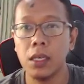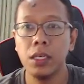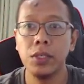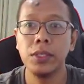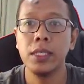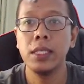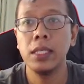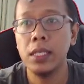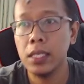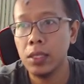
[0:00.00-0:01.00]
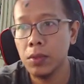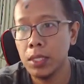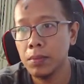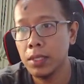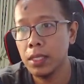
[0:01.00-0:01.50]
Usually it
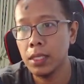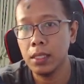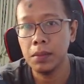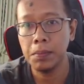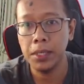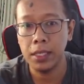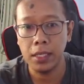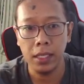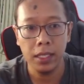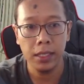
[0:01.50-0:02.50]
will be appear. Yeah.